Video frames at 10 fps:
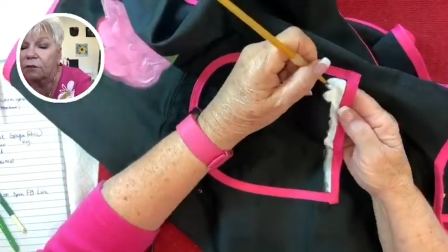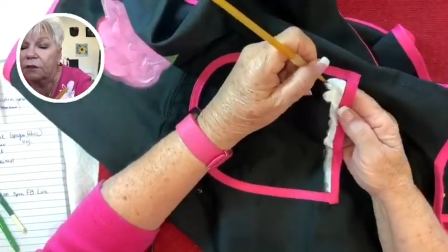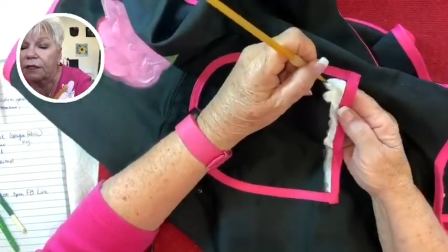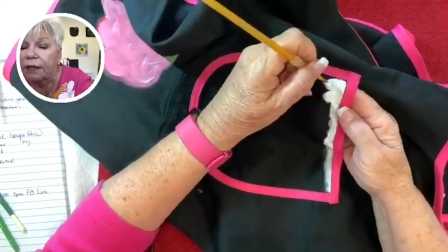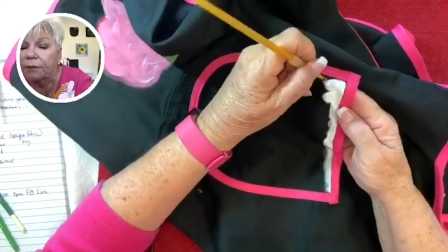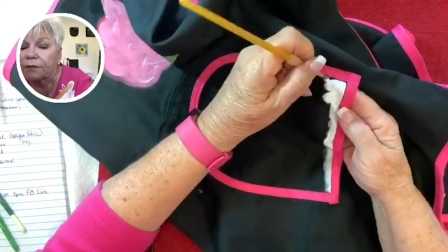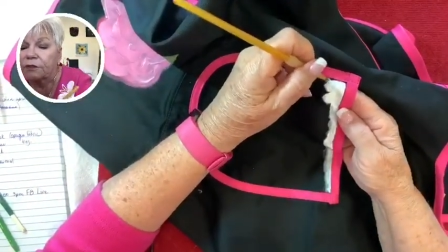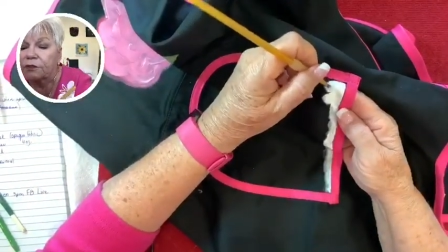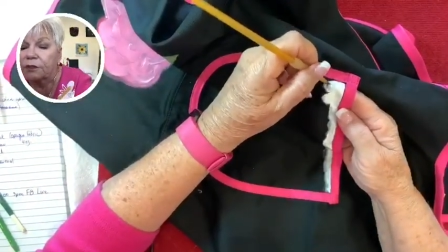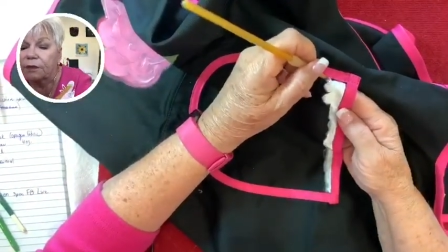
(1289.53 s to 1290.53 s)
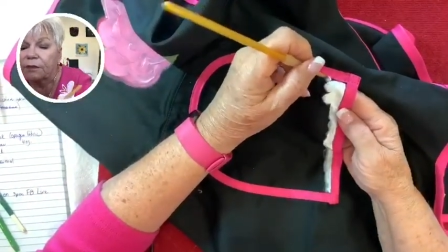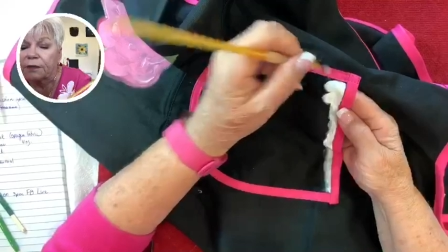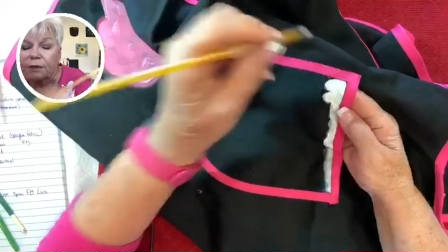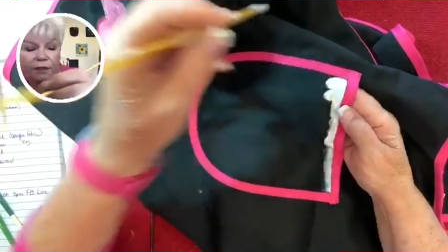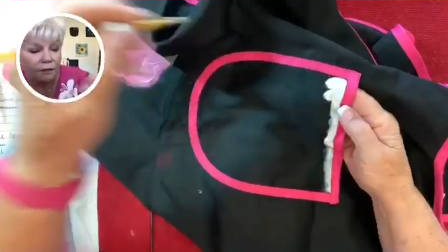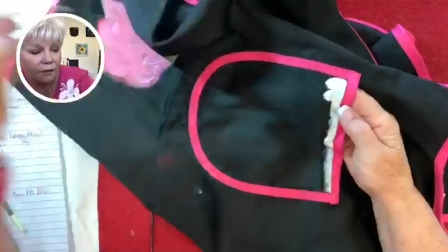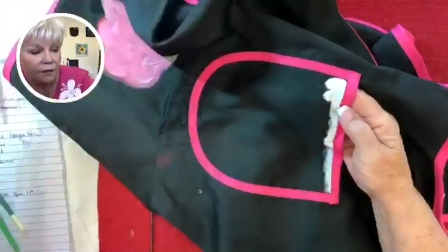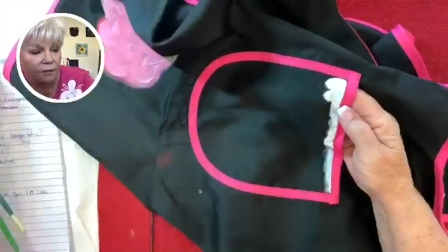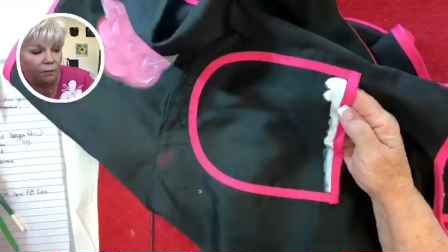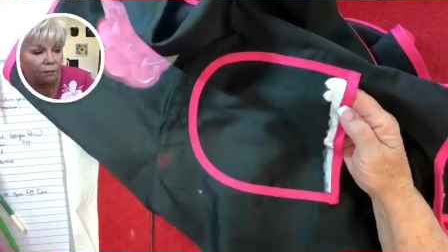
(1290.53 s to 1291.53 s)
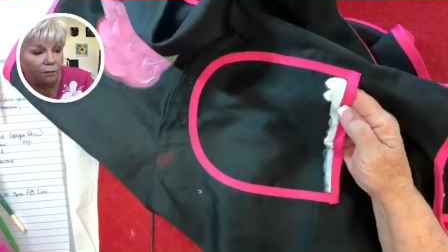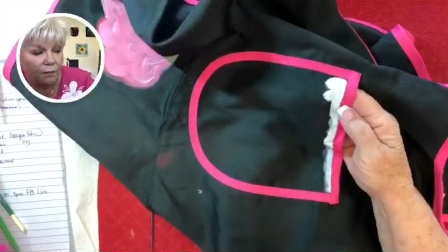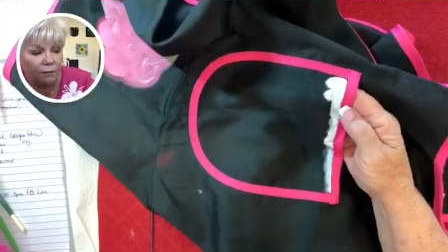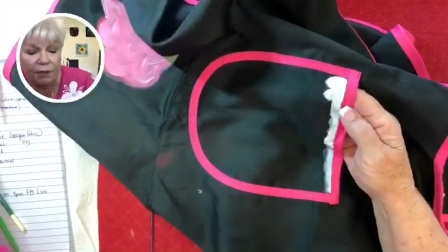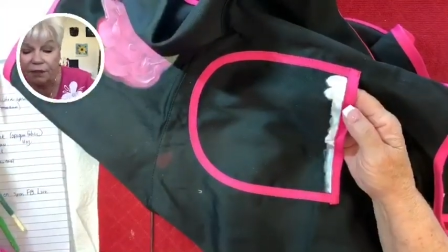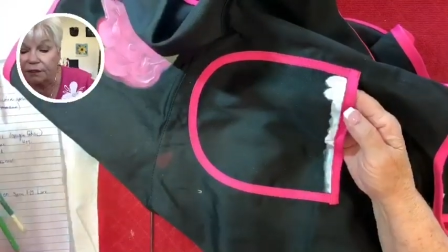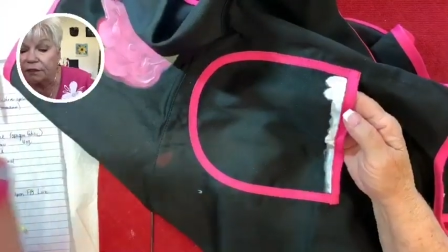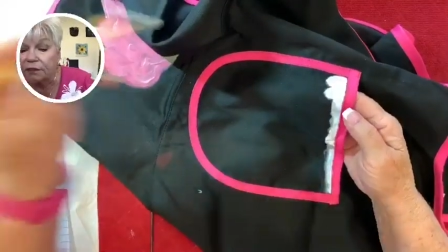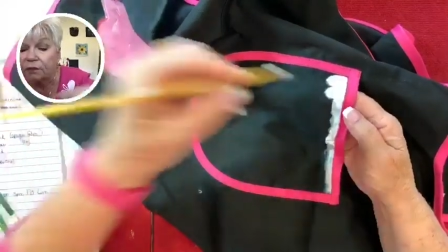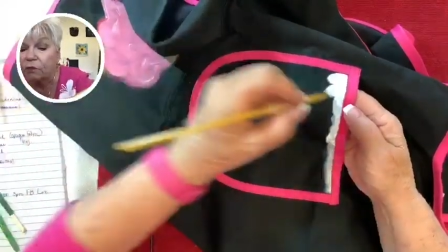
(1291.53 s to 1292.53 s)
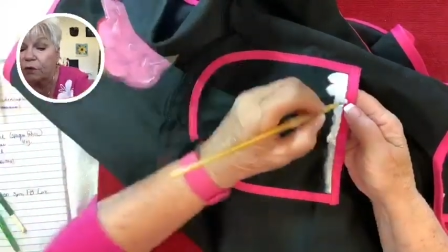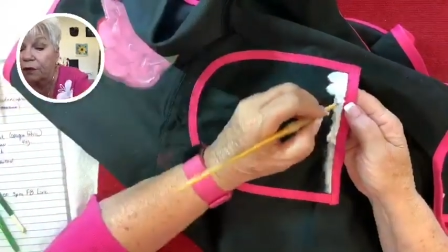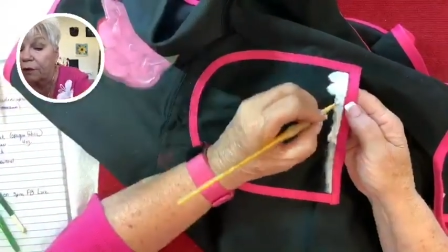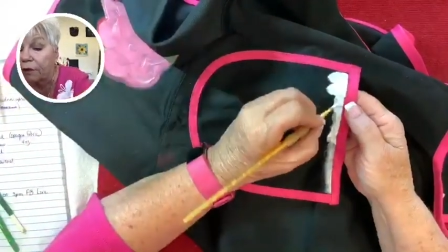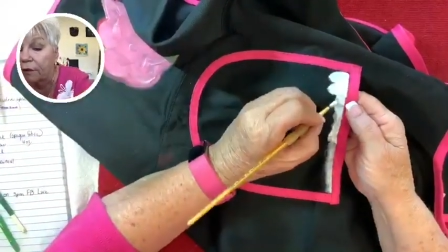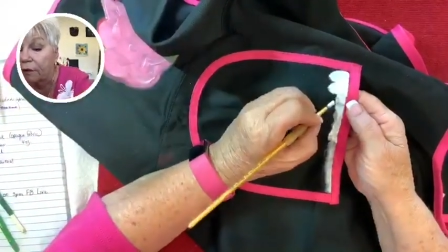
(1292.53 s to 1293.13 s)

what happened to it. It may be in a bin somewhere.